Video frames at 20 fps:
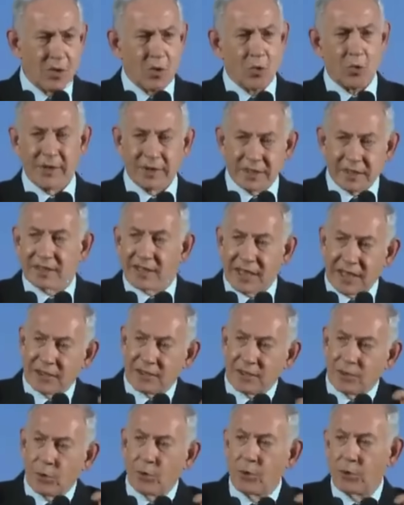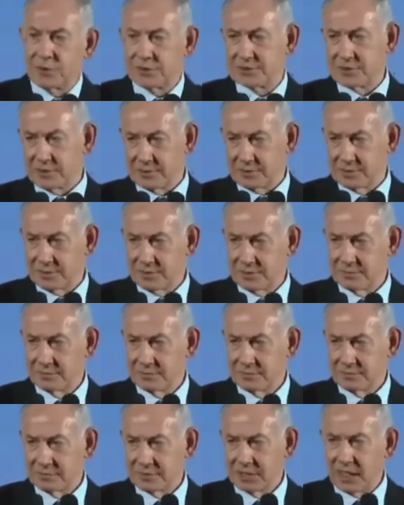Within that, there are war zones,
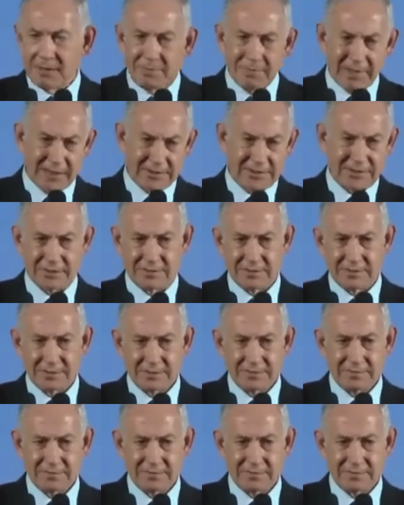combat zones.